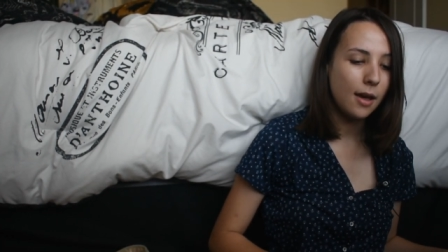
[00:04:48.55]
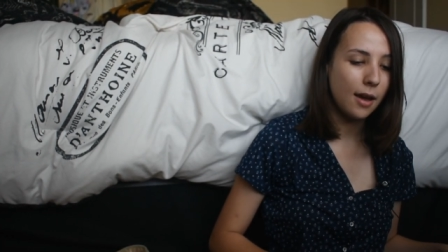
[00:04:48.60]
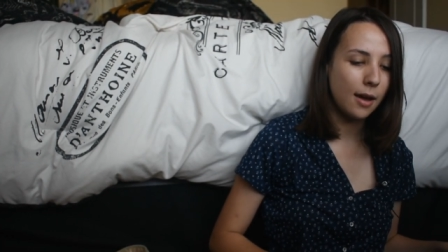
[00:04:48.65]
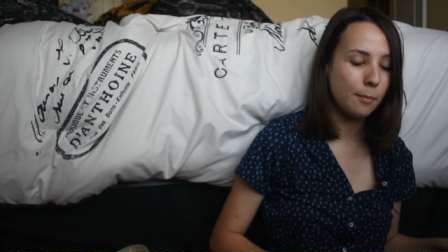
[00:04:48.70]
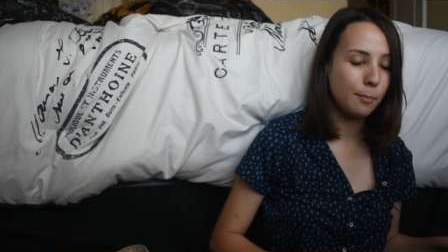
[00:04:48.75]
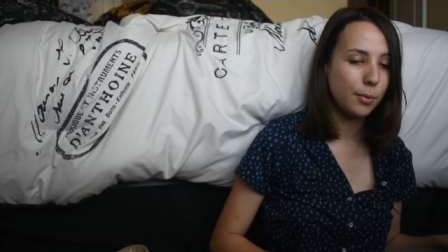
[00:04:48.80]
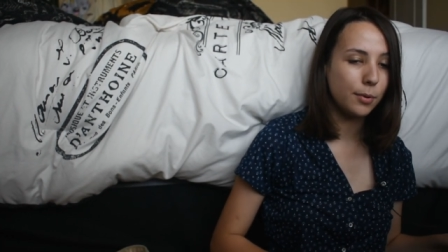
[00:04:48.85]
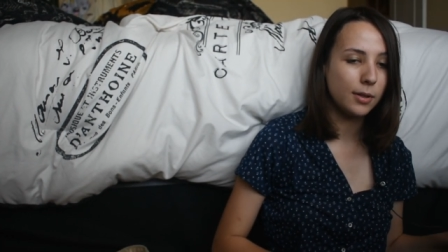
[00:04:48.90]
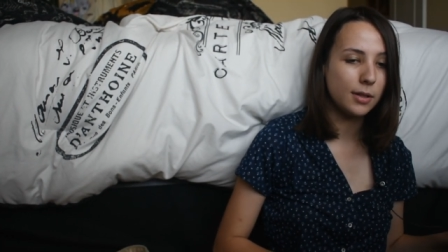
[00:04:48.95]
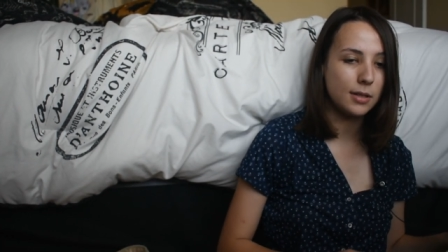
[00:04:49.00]

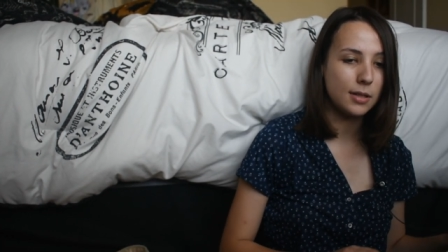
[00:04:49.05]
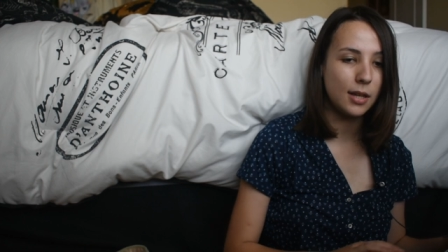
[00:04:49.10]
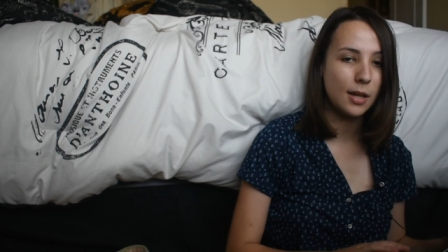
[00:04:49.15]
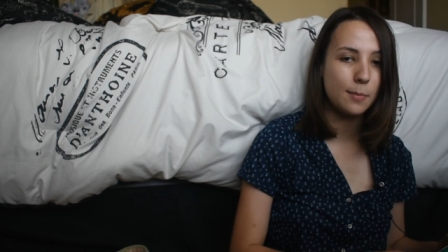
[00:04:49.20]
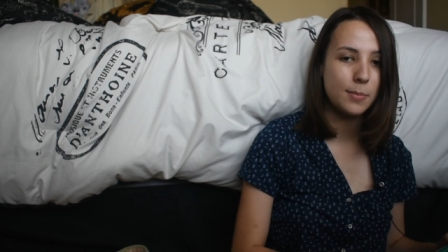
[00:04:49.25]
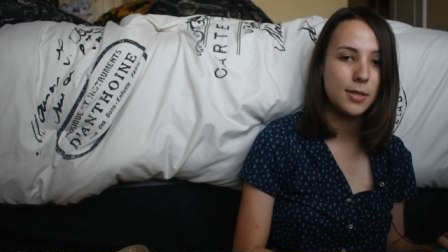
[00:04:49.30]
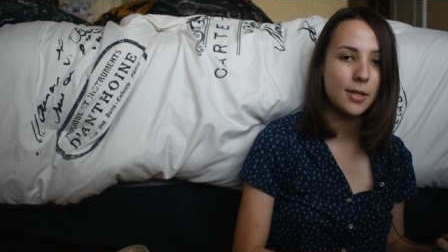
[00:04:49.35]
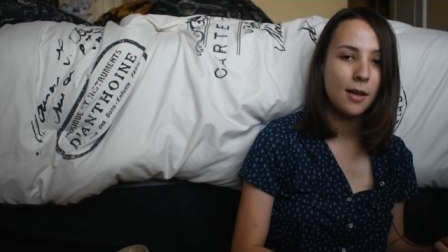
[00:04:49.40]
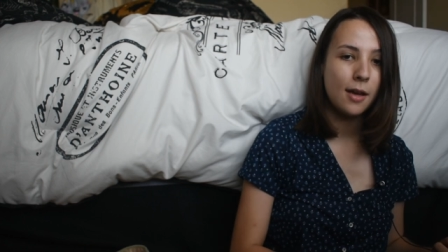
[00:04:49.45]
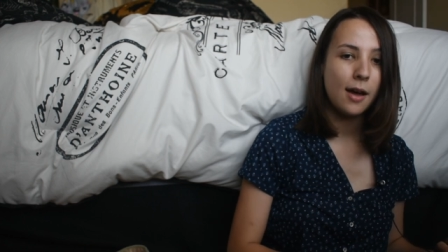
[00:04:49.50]
and bullet
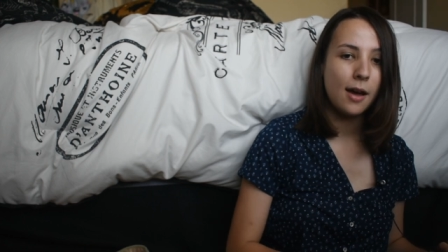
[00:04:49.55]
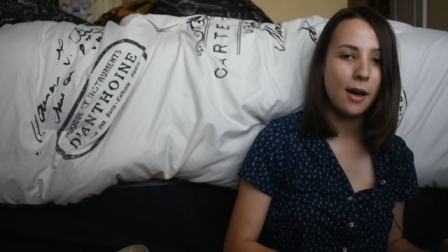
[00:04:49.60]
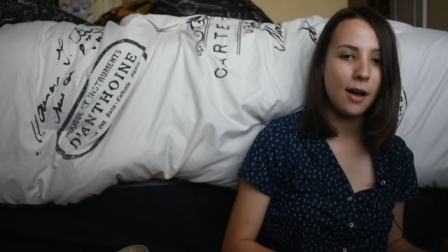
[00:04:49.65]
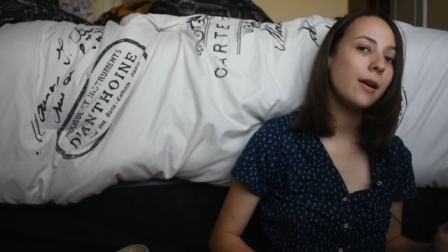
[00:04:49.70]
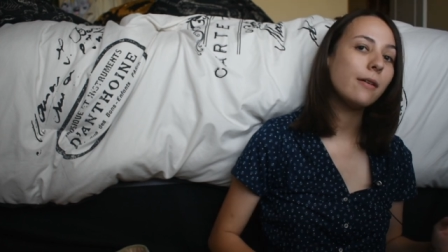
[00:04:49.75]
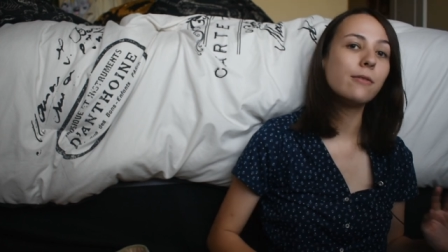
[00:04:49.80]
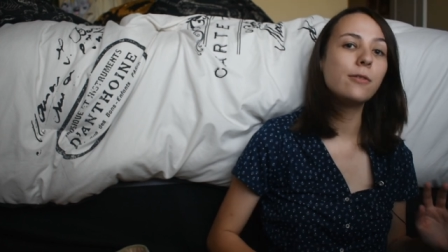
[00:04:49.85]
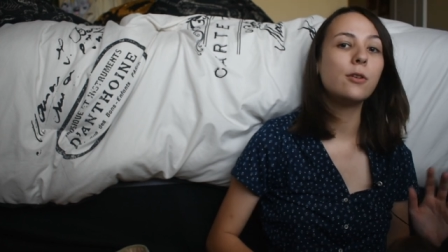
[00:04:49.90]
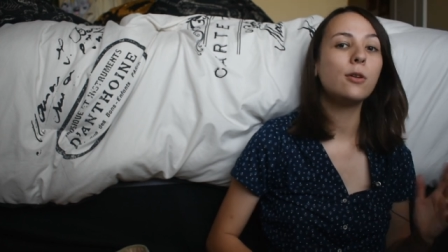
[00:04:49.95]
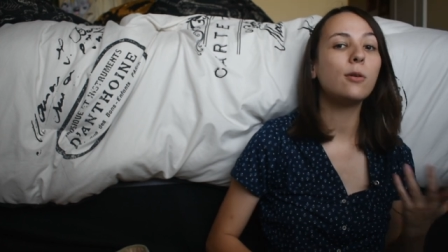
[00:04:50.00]
tips
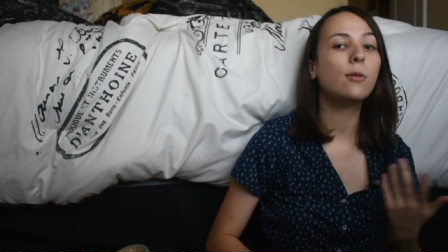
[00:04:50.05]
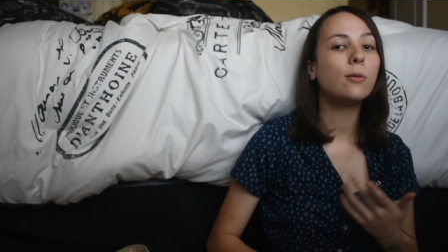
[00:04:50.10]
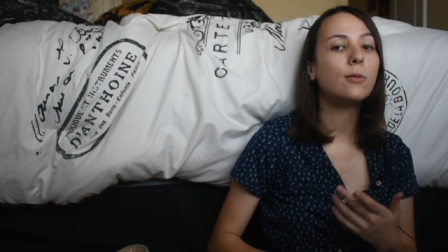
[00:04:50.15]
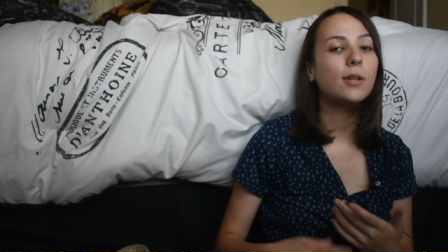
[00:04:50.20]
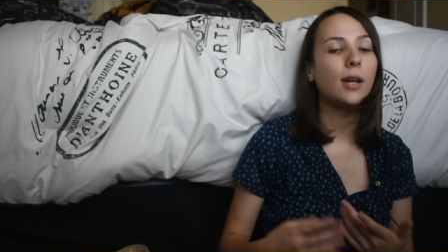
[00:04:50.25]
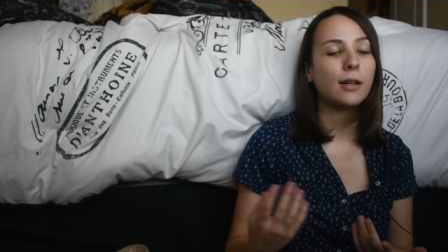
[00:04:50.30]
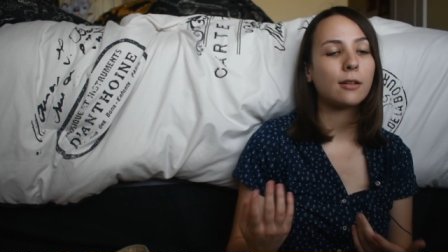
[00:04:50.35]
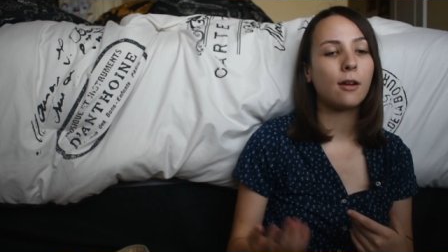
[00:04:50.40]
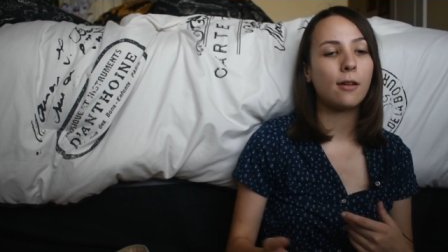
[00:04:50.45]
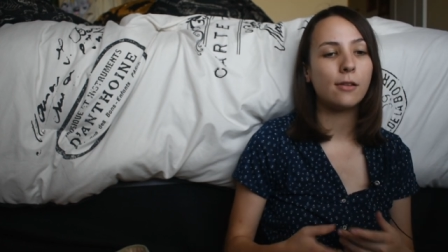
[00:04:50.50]
have new
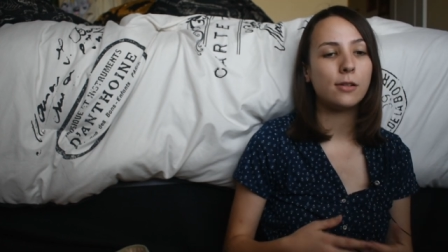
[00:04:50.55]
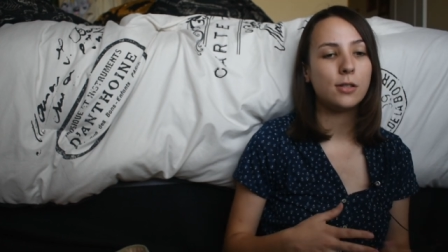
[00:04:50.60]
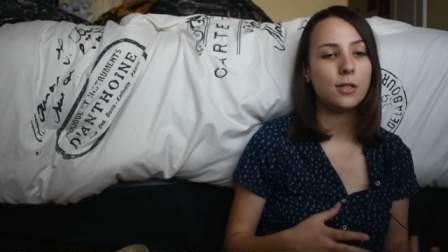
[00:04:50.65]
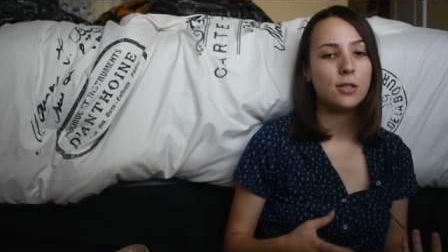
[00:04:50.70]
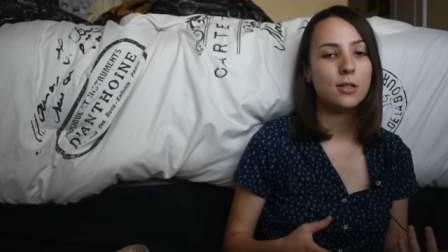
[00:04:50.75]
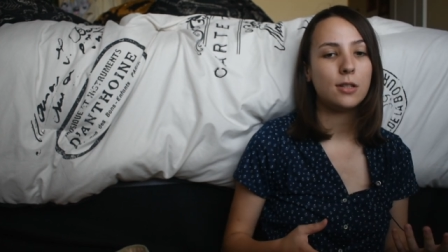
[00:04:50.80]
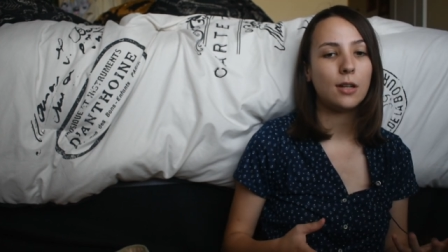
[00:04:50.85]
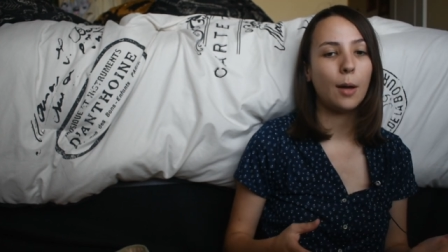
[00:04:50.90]
technologies